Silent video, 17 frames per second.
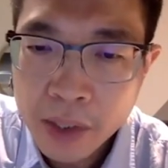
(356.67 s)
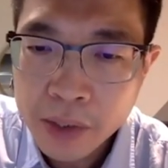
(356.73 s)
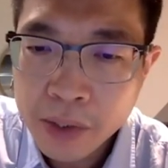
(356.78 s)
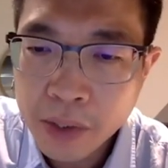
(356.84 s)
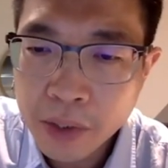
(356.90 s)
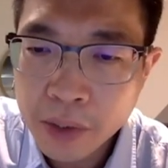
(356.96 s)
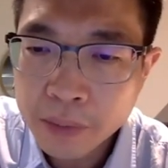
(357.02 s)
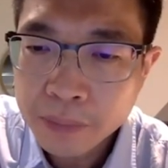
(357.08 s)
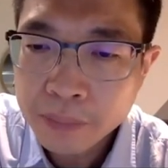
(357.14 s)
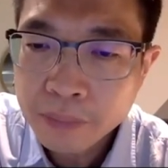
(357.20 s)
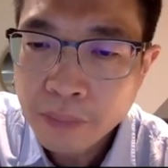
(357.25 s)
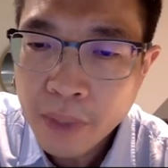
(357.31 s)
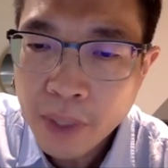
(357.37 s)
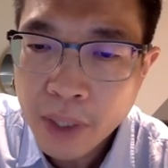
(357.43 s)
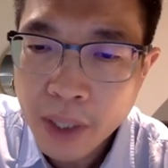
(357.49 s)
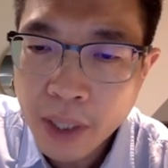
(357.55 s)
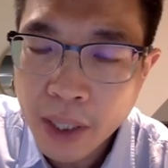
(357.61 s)
So,
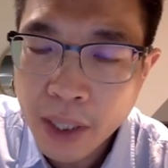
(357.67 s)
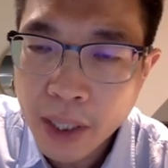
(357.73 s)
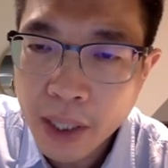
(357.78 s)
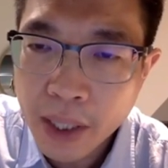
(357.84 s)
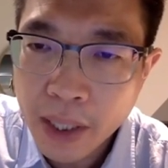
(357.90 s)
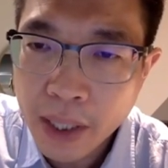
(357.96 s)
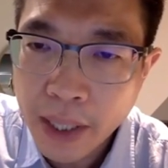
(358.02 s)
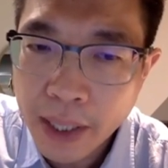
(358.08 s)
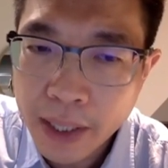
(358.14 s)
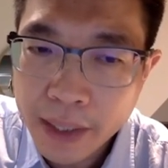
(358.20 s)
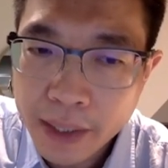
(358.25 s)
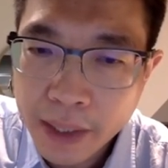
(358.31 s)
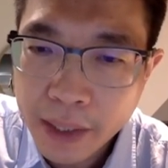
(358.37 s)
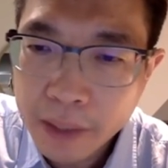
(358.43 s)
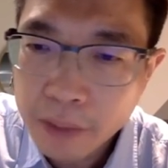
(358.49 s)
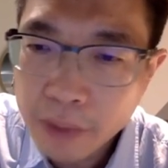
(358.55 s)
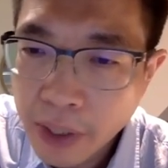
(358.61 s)
uh, and
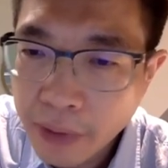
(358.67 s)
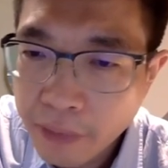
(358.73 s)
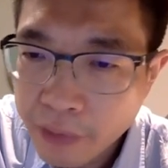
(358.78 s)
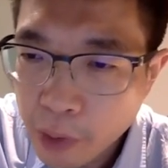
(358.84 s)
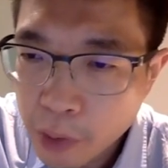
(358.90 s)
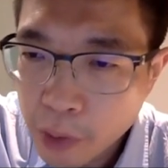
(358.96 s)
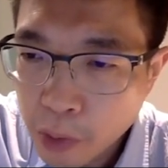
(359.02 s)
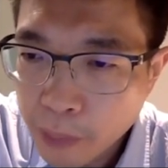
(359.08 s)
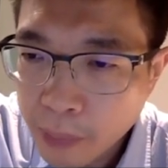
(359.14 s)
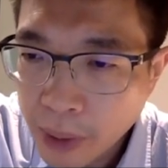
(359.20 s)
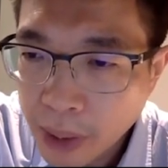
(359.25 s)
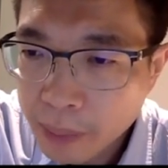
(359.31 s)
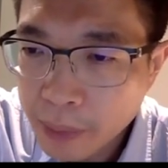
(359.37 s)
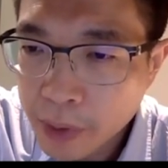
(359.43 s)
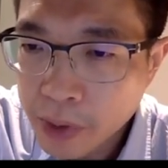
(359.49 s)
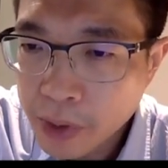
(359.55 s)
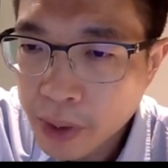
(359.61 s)
then we have also
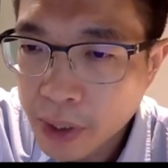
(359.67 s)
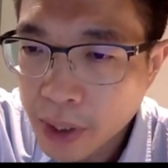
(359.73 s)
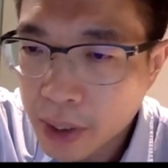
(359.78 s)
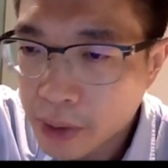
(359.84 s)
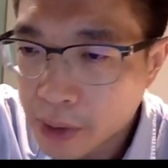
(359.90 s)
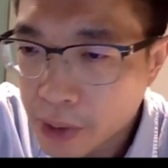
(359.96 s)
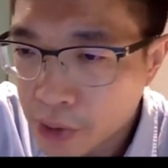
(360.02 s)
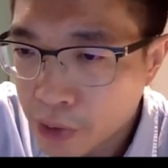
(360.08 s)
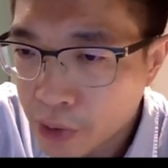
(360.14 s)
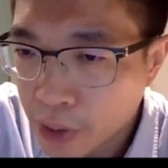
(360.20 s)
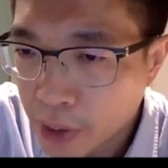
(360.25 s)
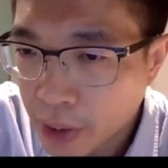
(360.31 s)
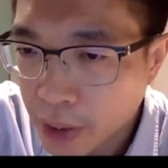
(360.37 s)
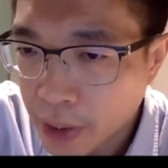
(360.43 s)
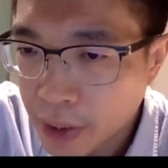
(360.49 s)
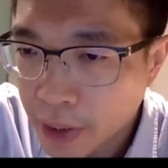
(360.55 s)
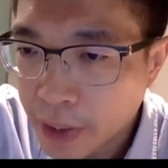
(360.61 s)
published uh, just
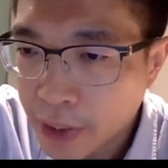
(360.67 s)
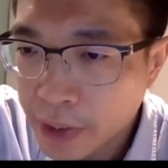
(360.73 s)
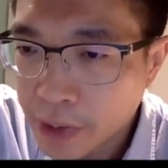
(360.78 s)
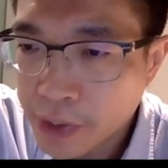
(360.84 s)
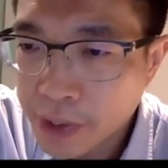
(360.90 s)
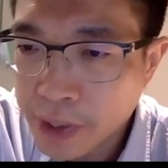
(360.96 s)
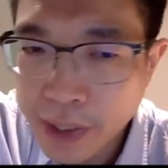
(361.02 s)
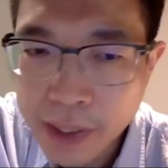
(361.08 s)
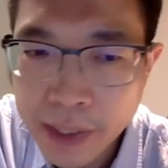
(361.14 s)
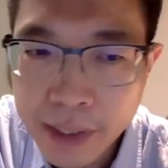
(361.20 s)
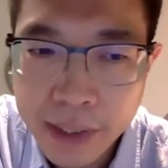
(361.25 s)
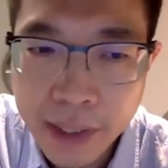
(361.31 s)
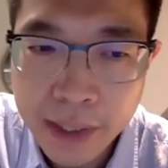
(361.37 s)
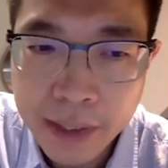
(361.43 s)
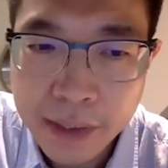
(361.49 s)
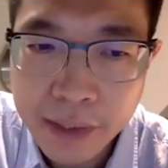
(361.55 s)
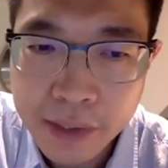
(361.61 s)
earlier this year
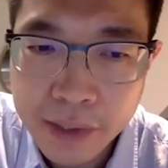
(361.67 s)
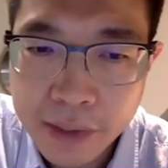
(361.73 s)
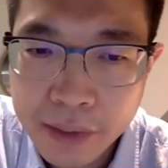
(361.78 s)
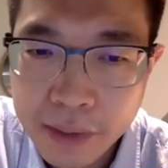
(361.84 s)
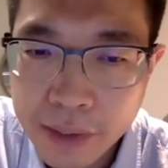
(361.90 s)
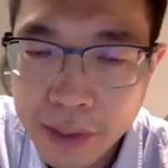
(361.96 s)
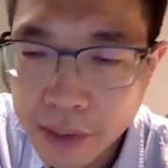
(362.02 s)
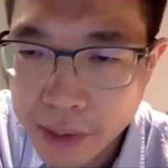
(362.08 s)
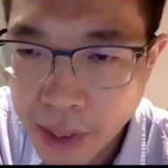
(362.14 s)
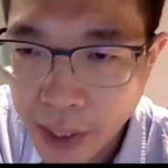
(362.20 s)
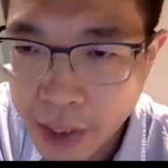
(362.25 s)
that this this